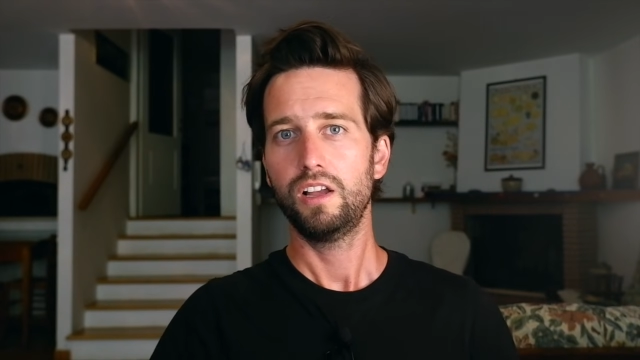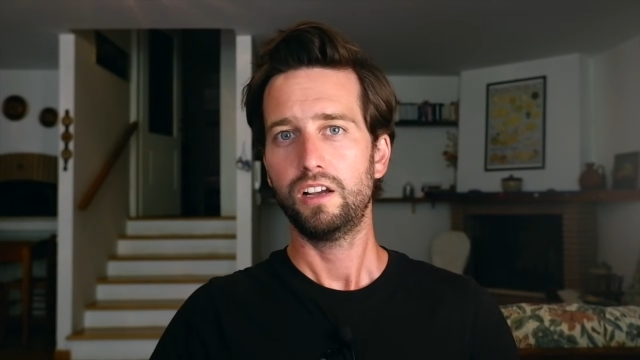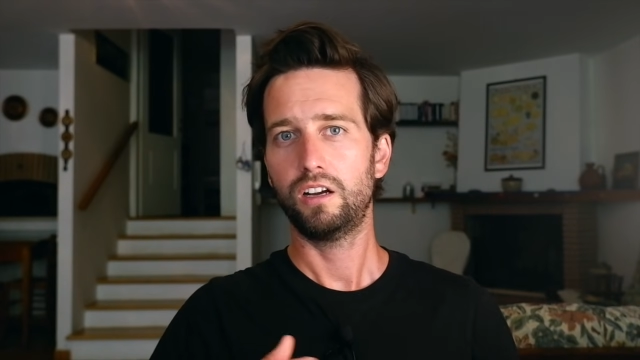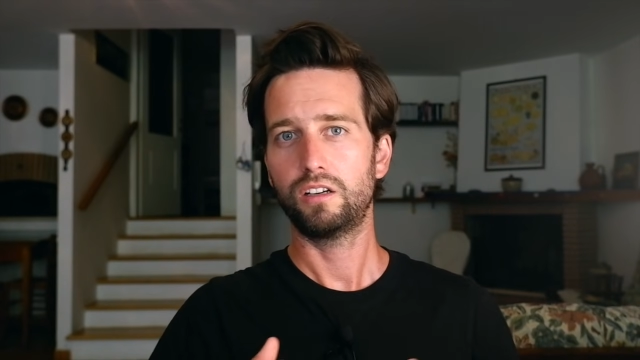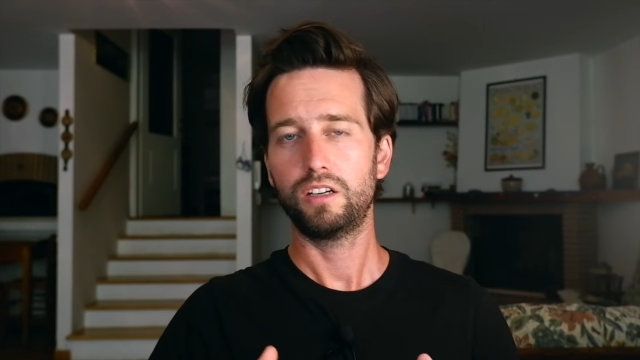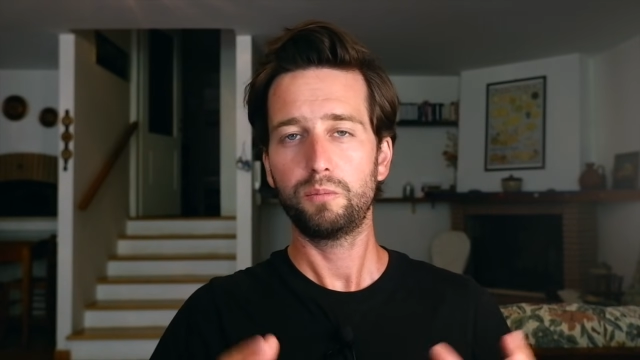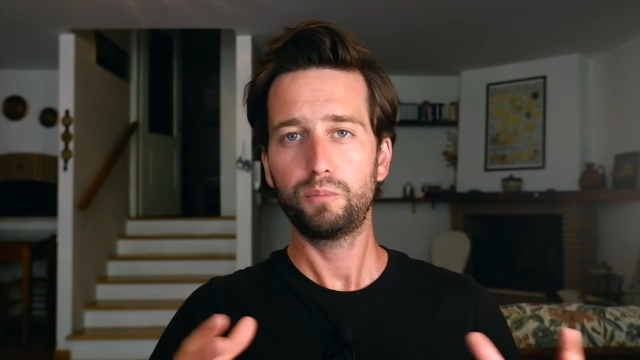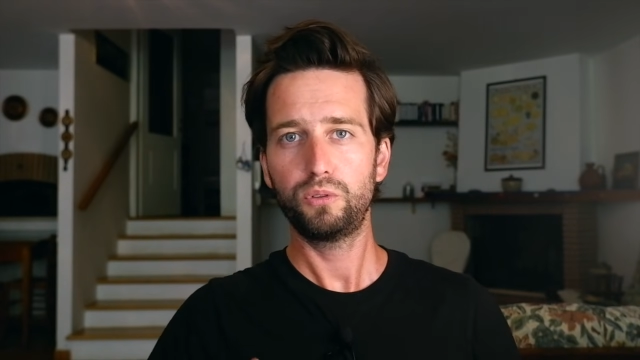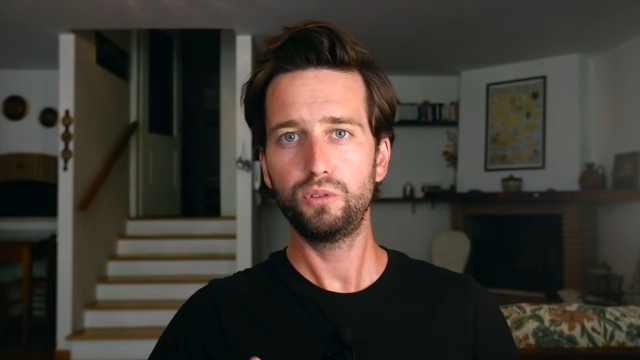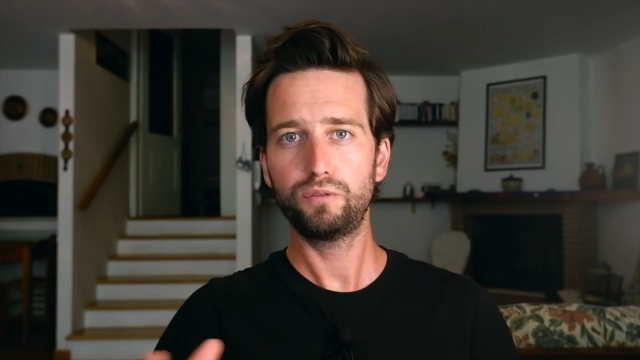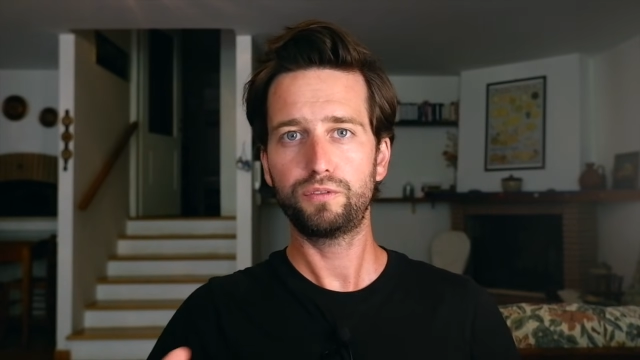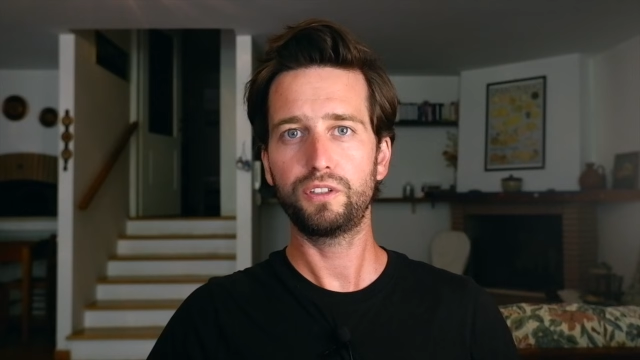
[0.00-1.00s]
uh,
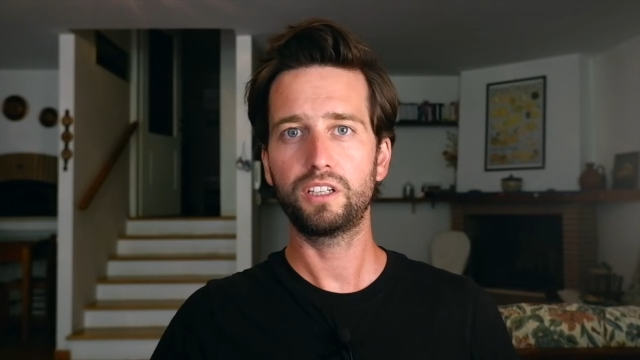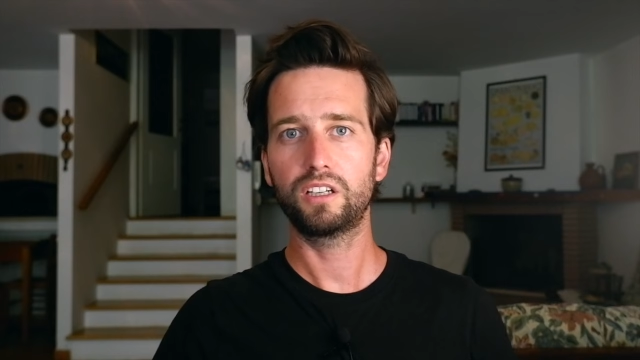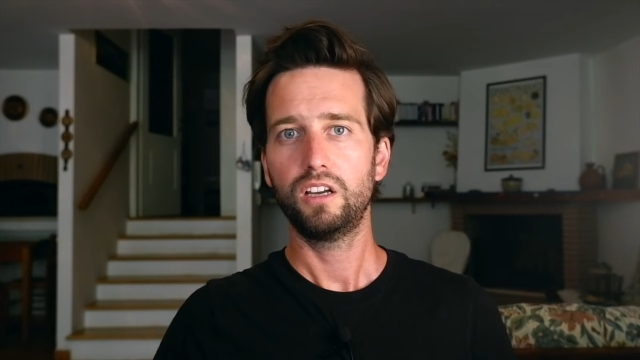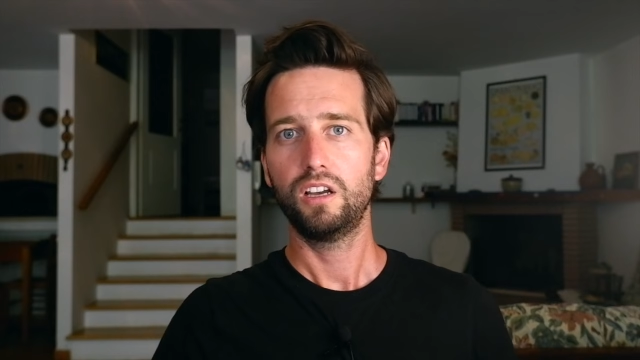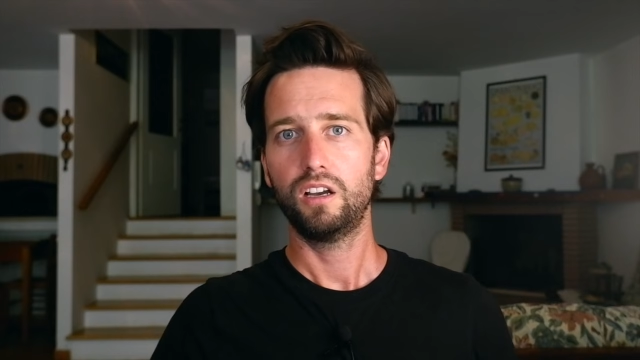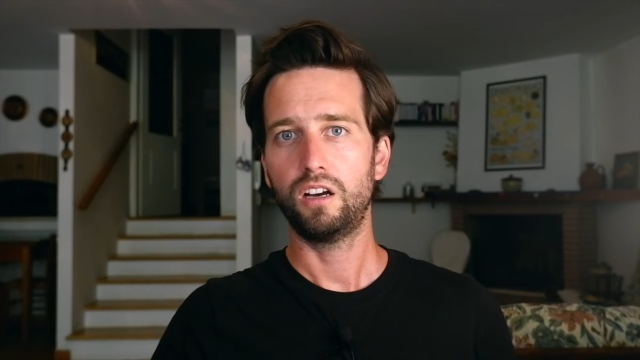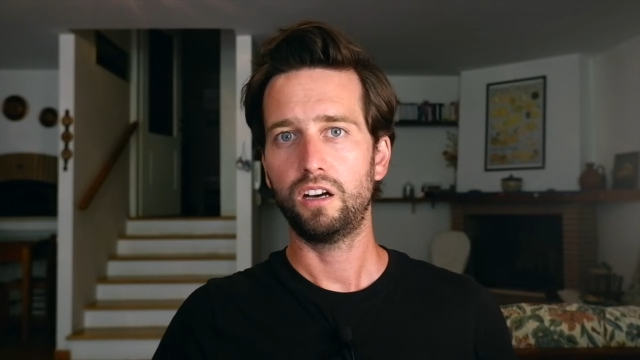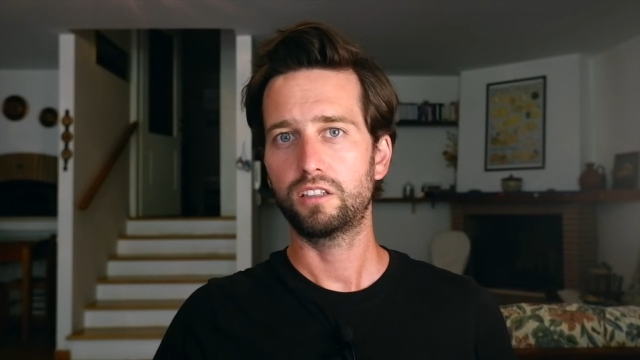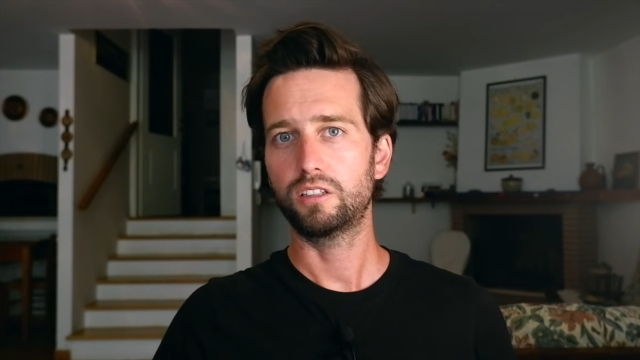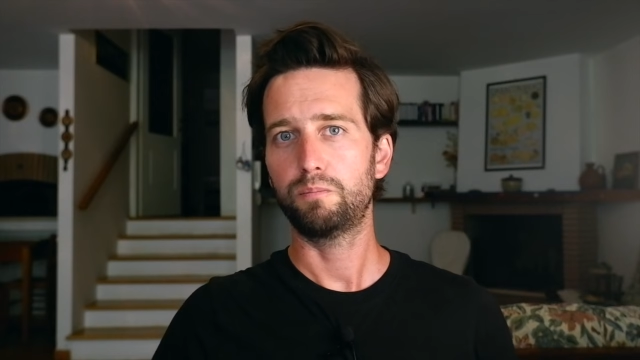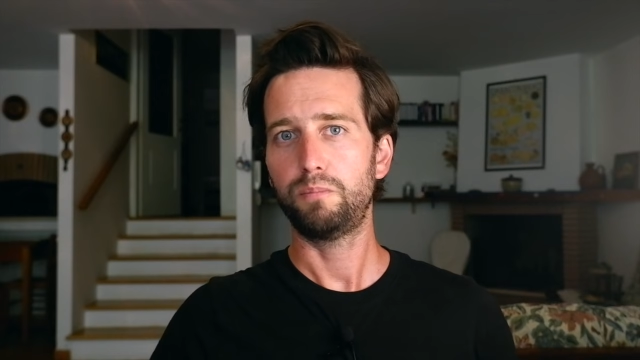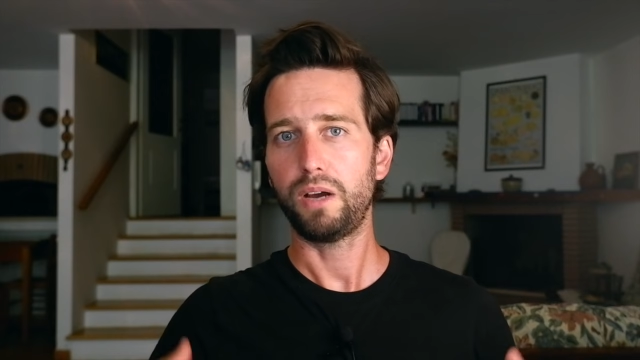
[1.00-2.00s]
improving uh,
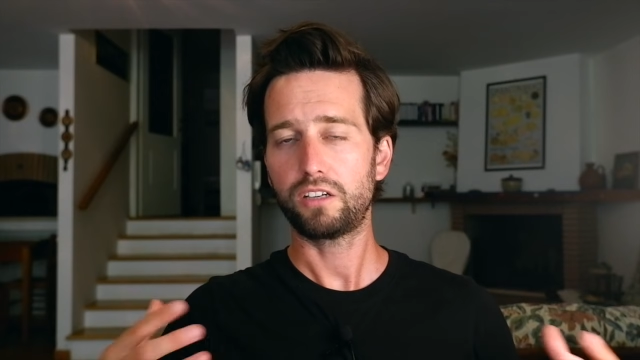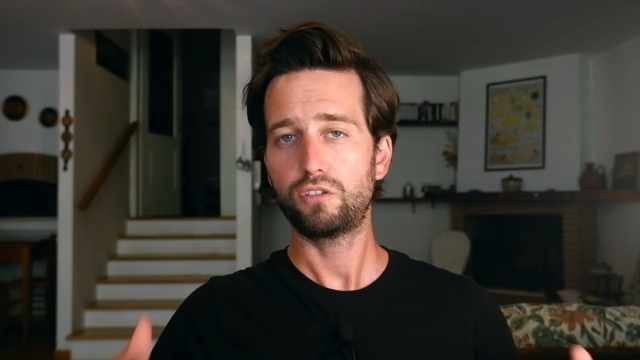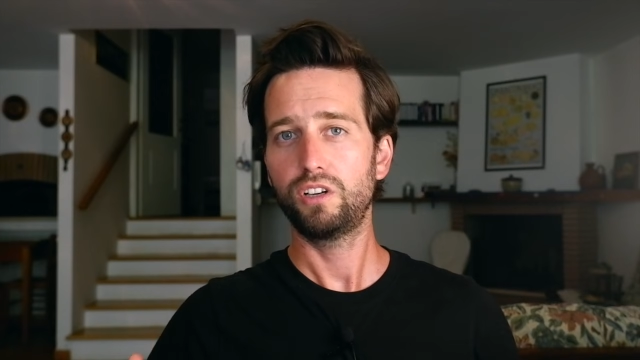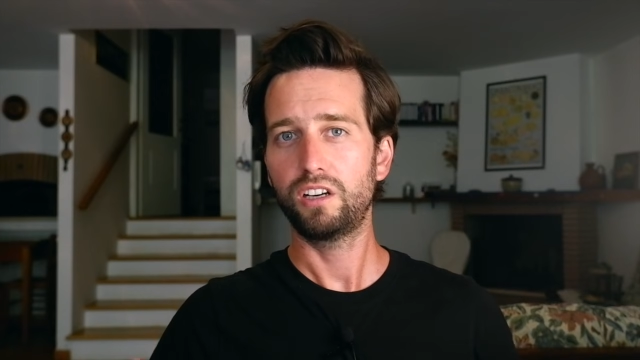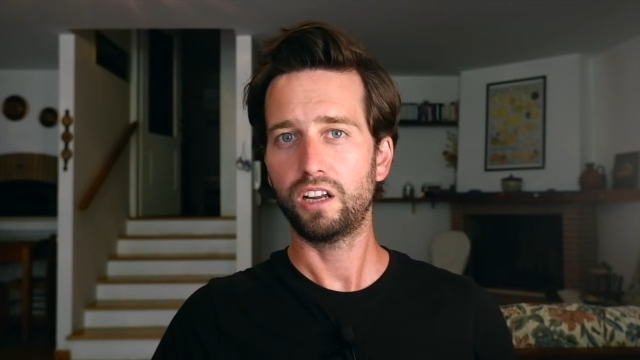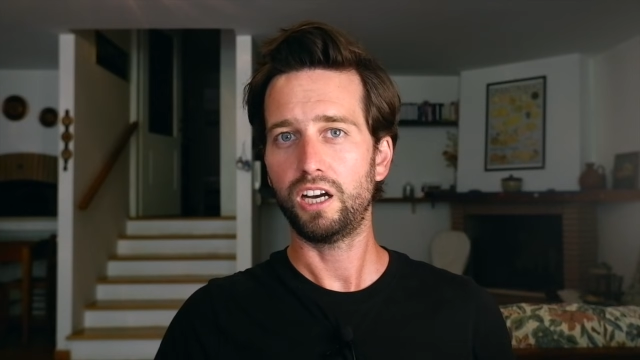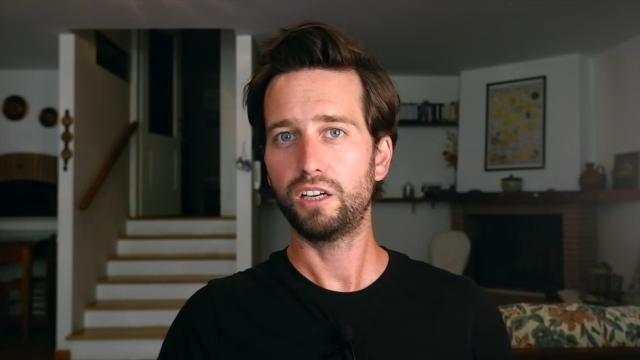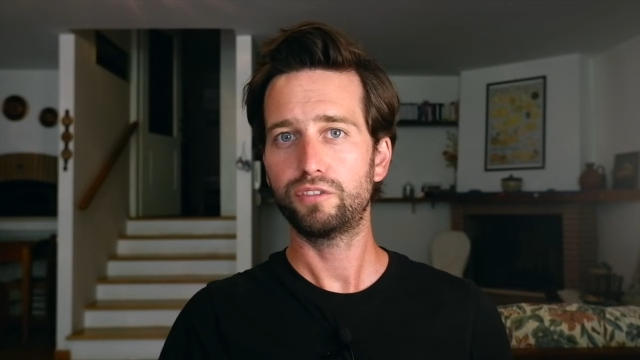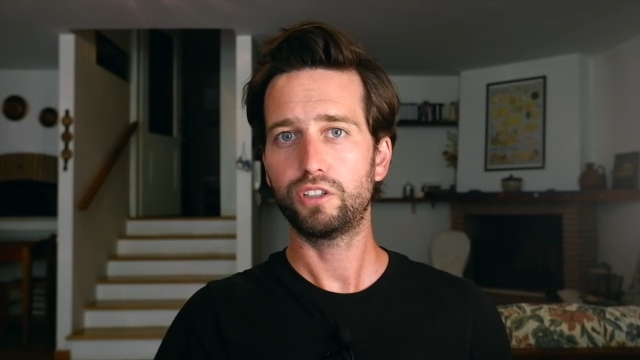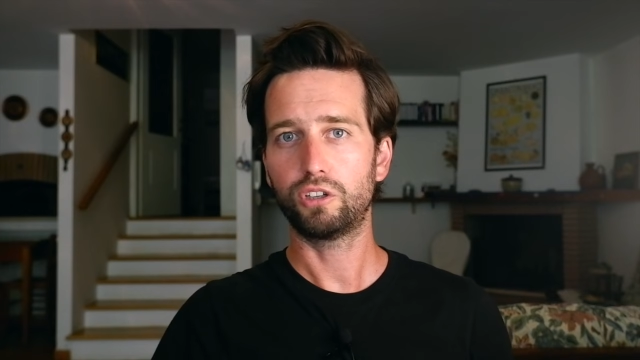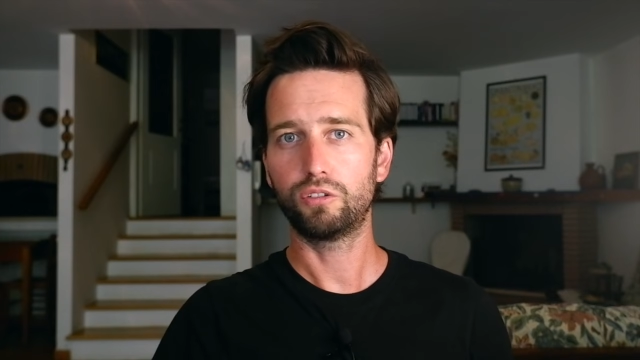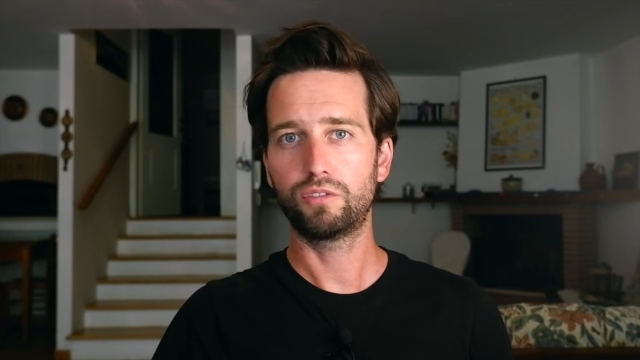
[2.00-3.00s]
the battery life
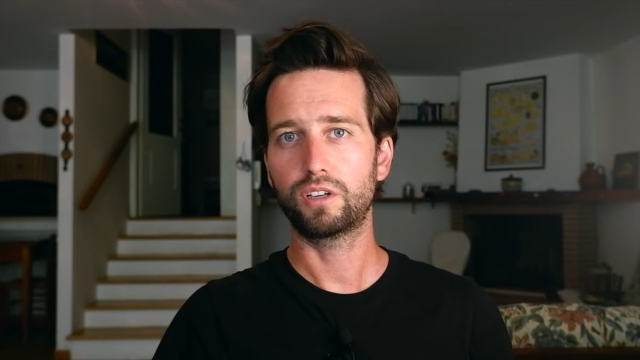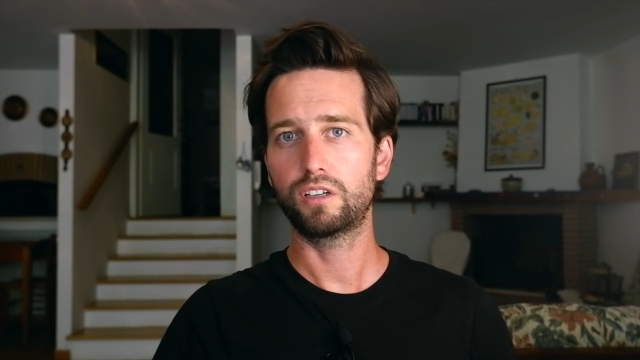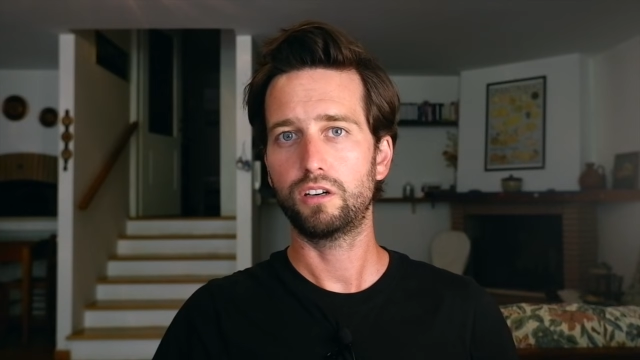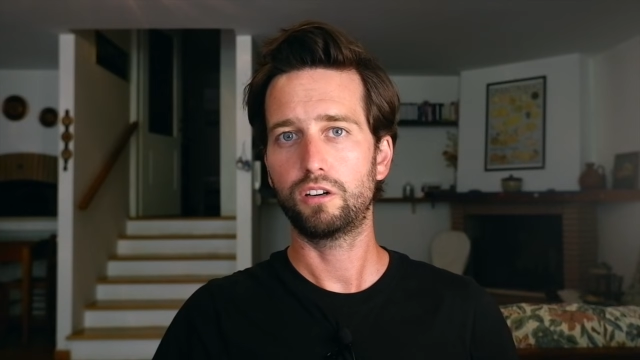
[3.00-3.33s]
over,